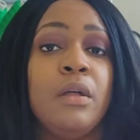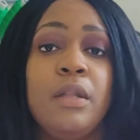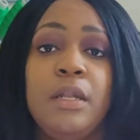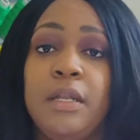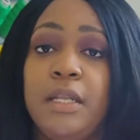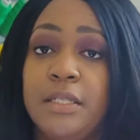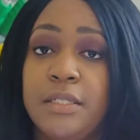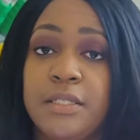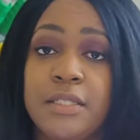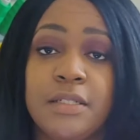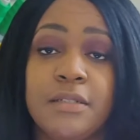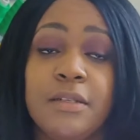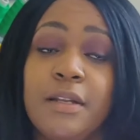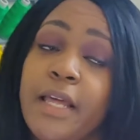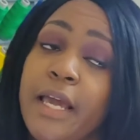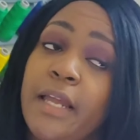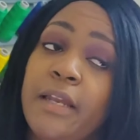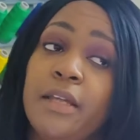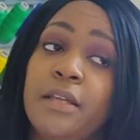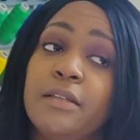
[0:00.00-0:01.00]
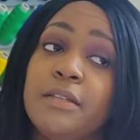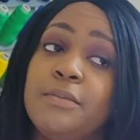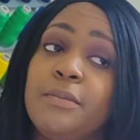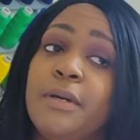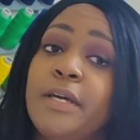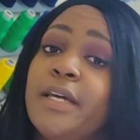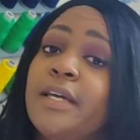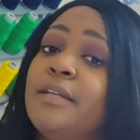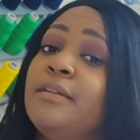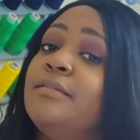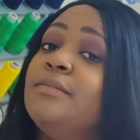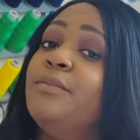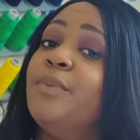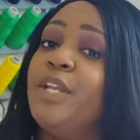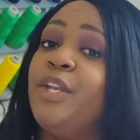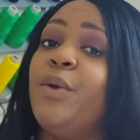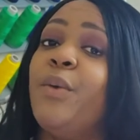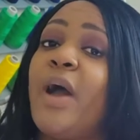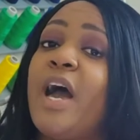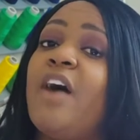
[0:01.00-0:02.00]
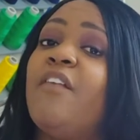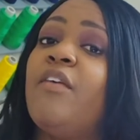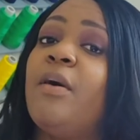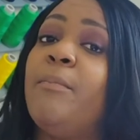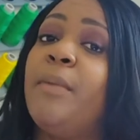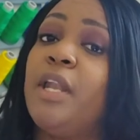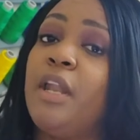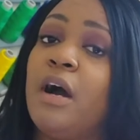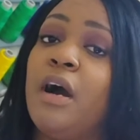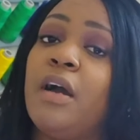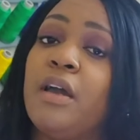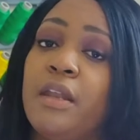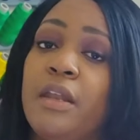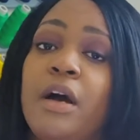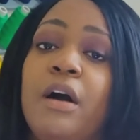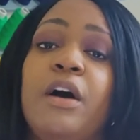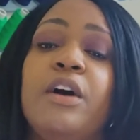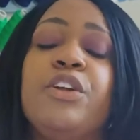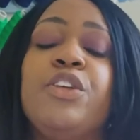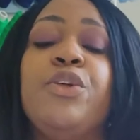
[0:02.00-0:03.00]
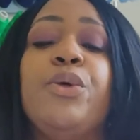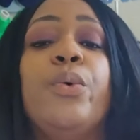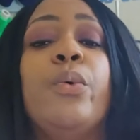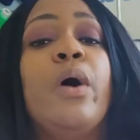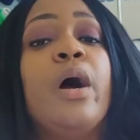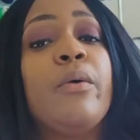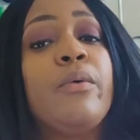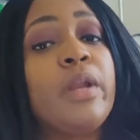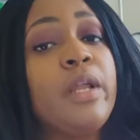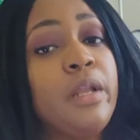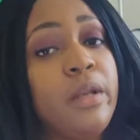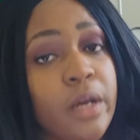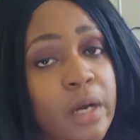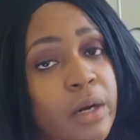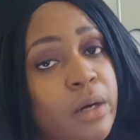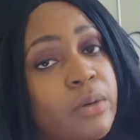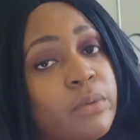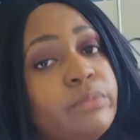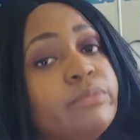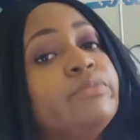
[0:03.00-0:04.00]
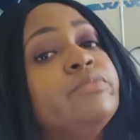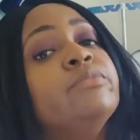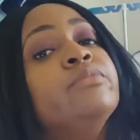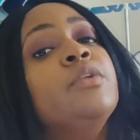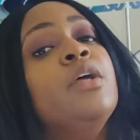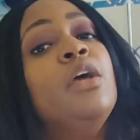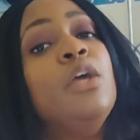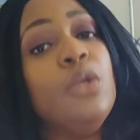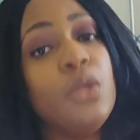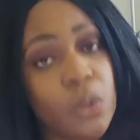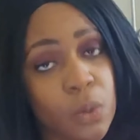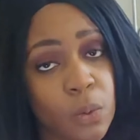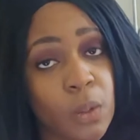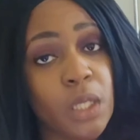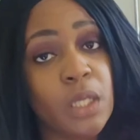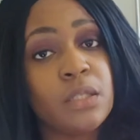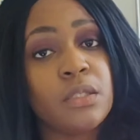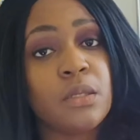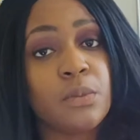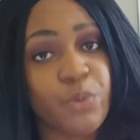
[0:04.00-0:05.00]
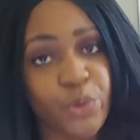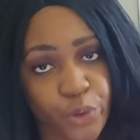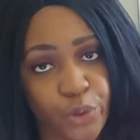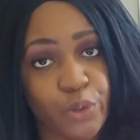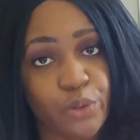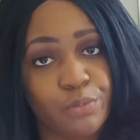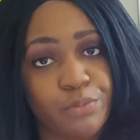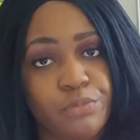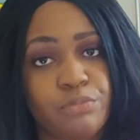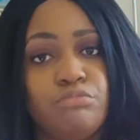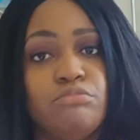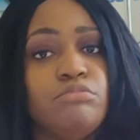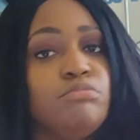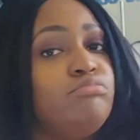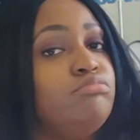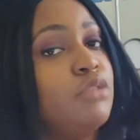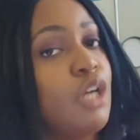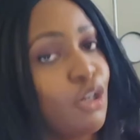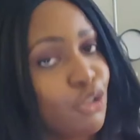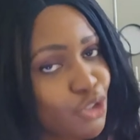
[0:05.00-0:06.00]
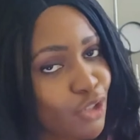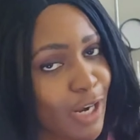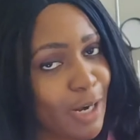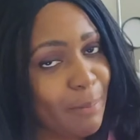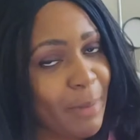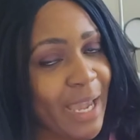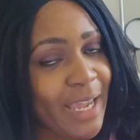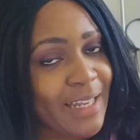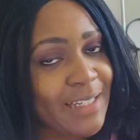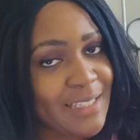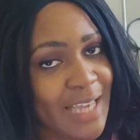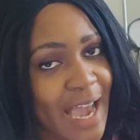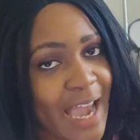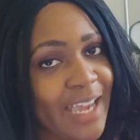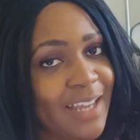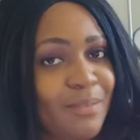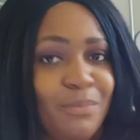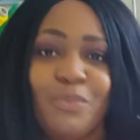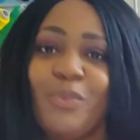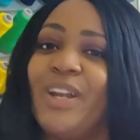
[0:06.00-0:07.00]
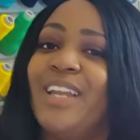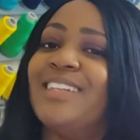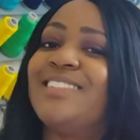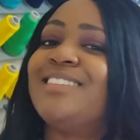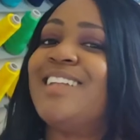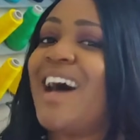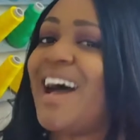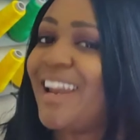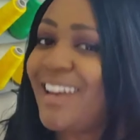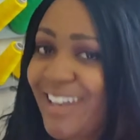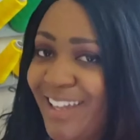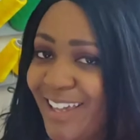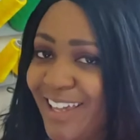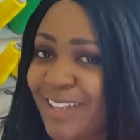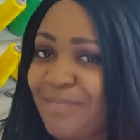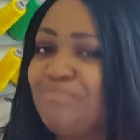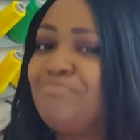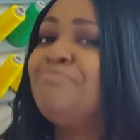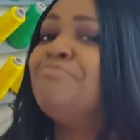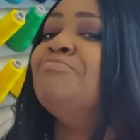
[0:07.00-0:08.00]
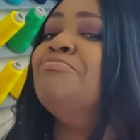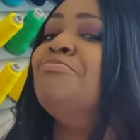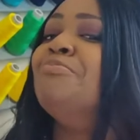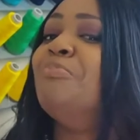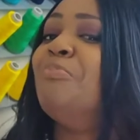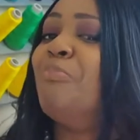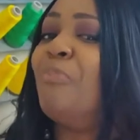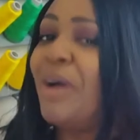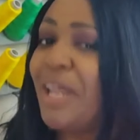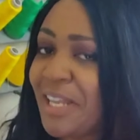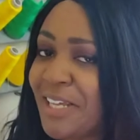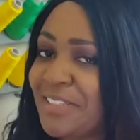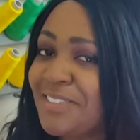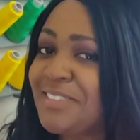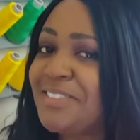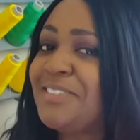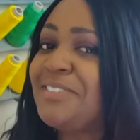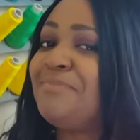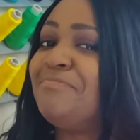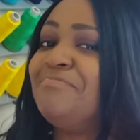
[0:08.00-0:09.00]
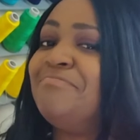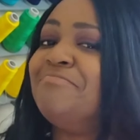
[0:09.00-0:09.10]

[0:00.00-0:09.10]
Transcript: listen, ladies, when you have a badonkadonk, you already know you need some room. Don't try to make it tight when it's not knit. When it's